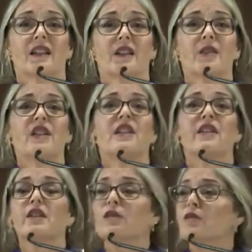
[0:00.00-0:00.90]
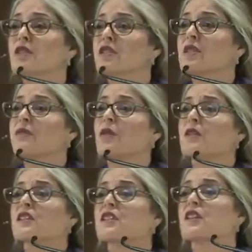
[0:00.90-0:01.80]
Unitarian Universalism
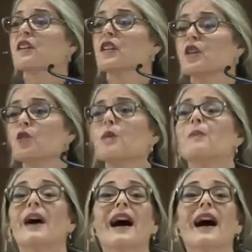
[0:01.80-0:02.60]
focuses on the human